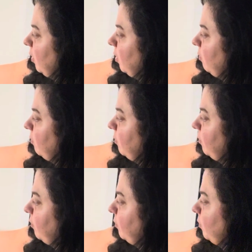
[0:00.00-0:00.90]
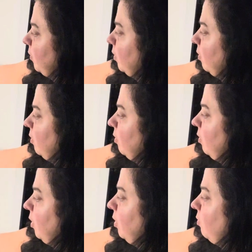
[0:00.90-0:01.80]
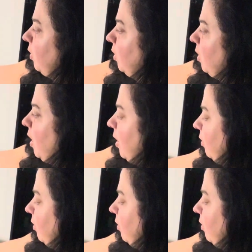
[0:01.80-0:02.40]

we go. You don't need a lot.